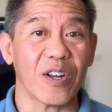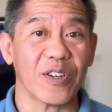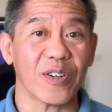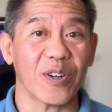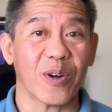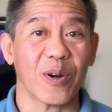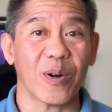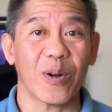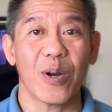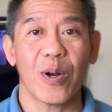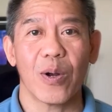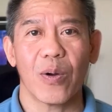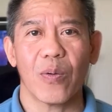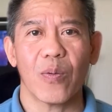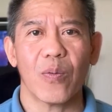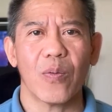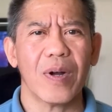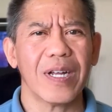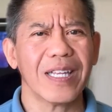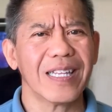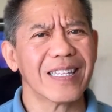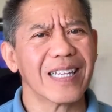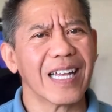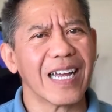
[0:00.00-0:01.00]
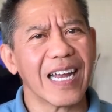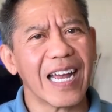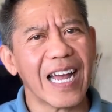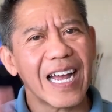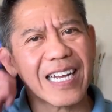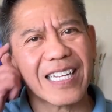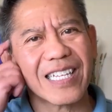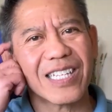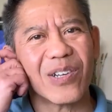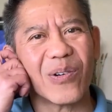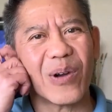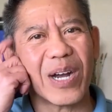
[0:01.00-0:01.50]
on your what the
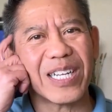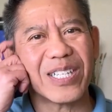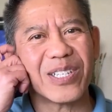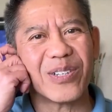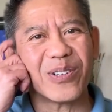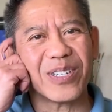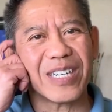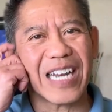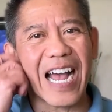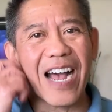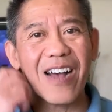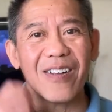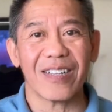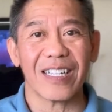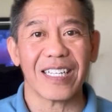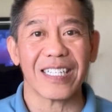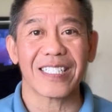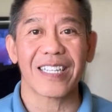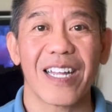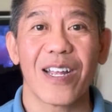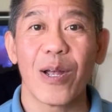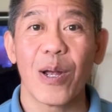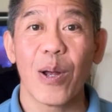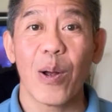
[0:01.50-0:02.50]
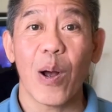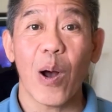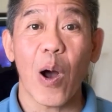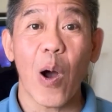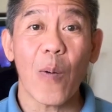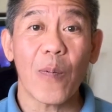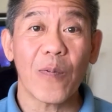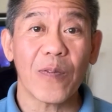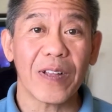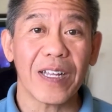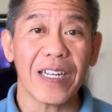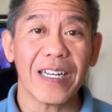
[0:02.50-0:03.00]
heck do I do now list,
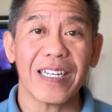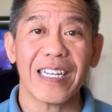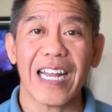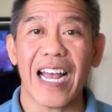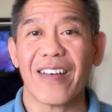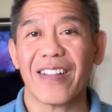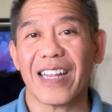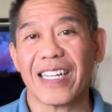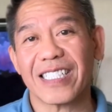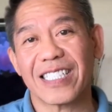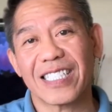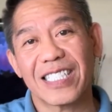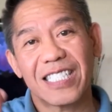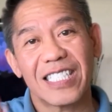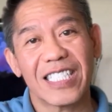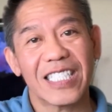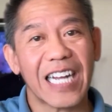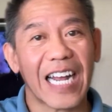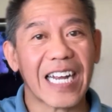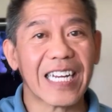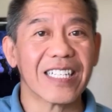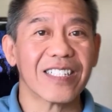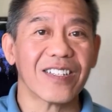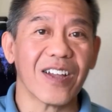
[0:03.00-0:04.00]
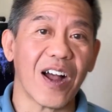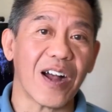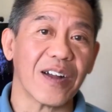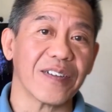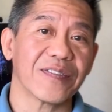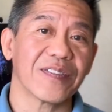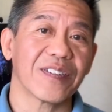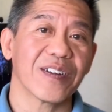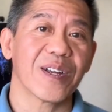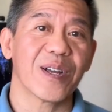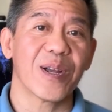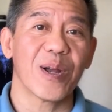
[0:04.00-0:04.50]
hopefully now that's checked off.
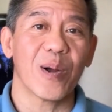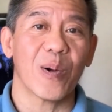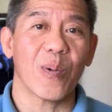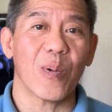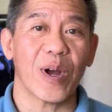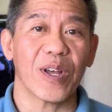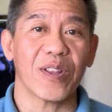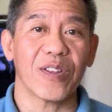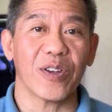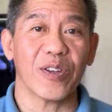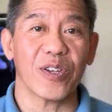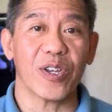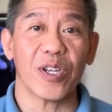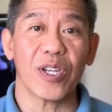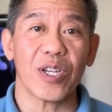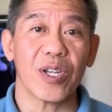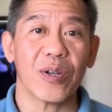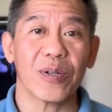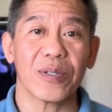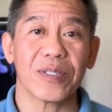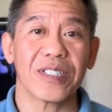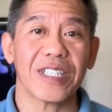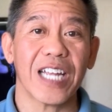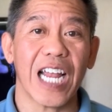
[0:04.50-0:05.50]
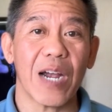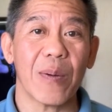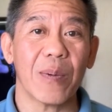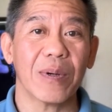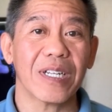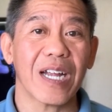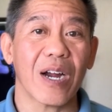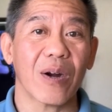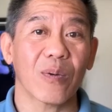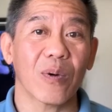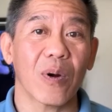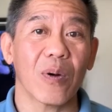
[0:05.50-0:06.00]
Whether you use
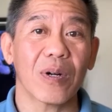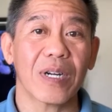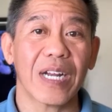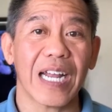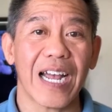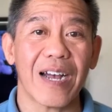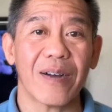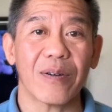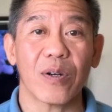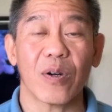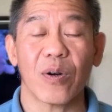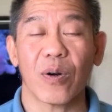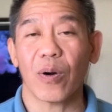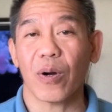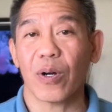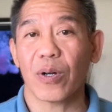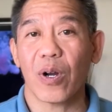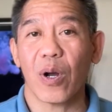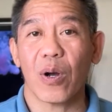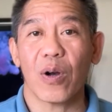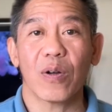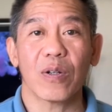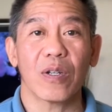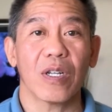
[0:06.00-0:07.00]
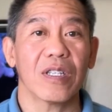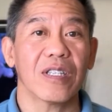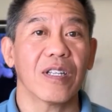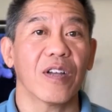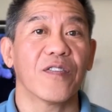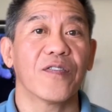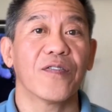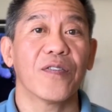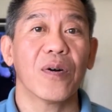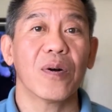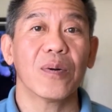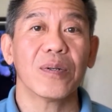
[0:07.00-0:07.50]
Table.RowCount or go the
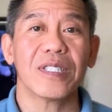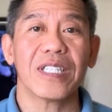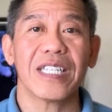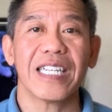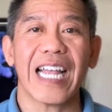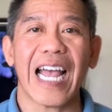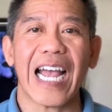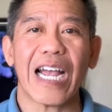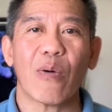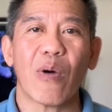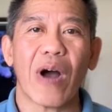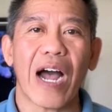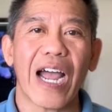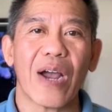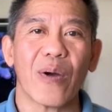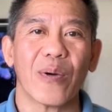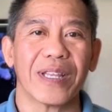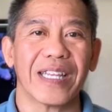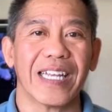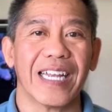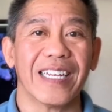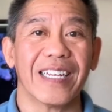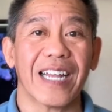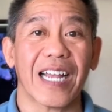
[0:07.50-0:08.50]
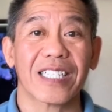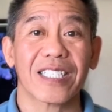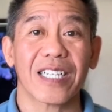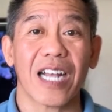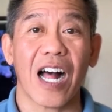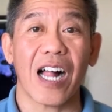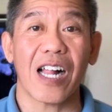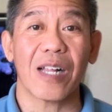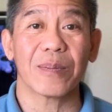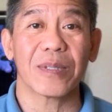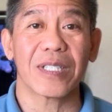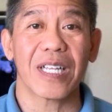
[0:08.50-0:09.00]
full DIY with index
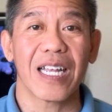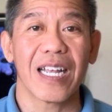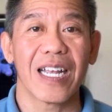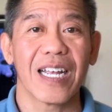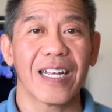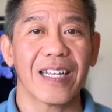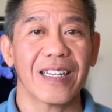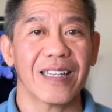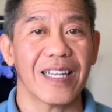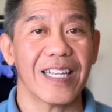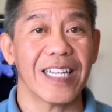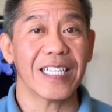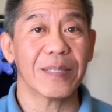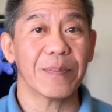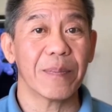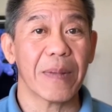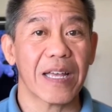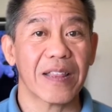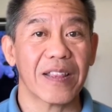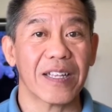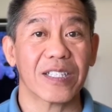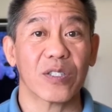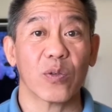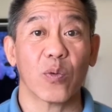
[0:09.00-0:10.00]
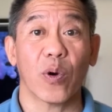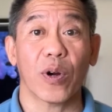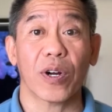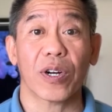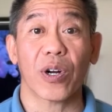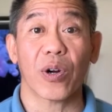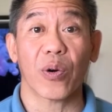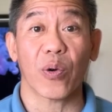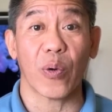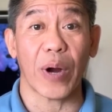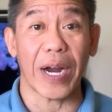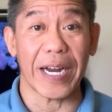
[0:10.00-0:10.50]
columns, these methods work
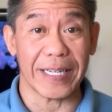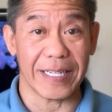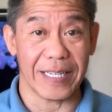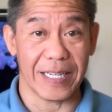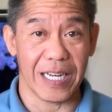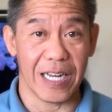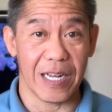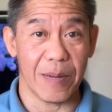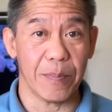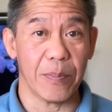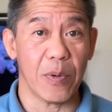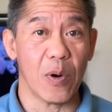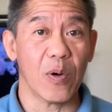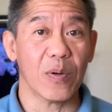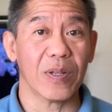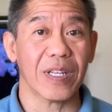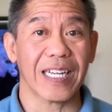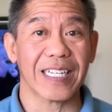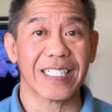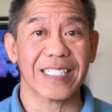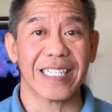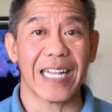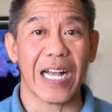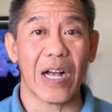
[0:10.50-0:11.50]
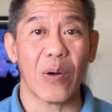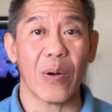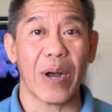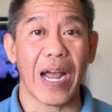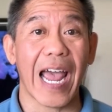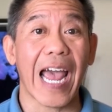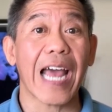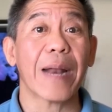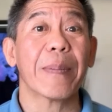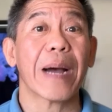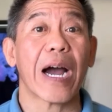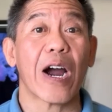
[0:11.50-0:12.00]
great in both Excel
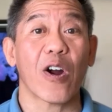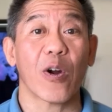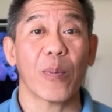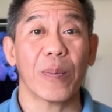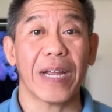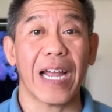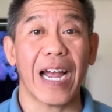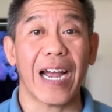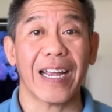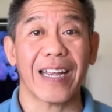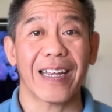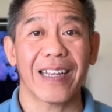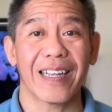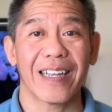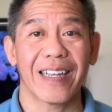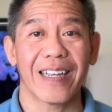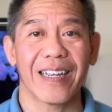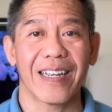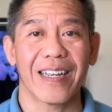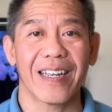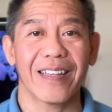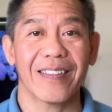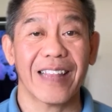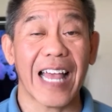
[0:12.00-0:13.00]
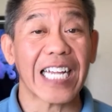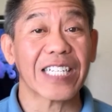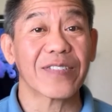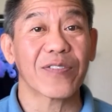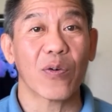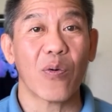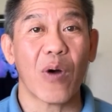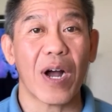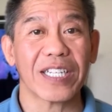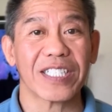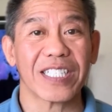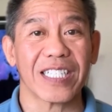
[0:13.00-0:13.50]
and Power BI. Thanks
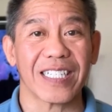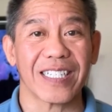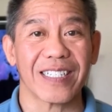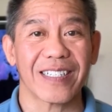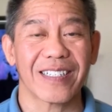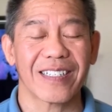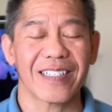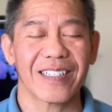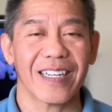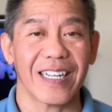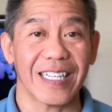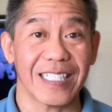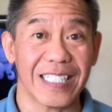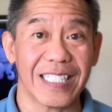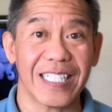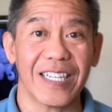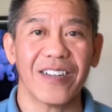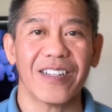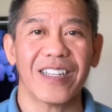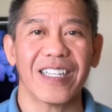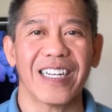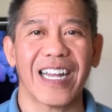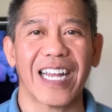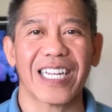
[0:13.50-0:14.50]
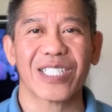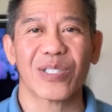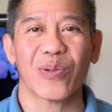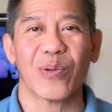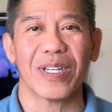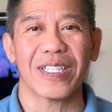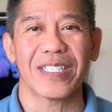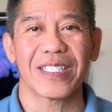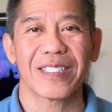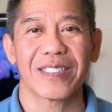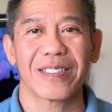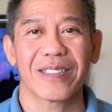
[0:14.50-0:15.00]
for watching and see you in the next
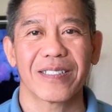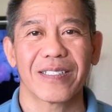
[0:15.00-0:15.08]
one.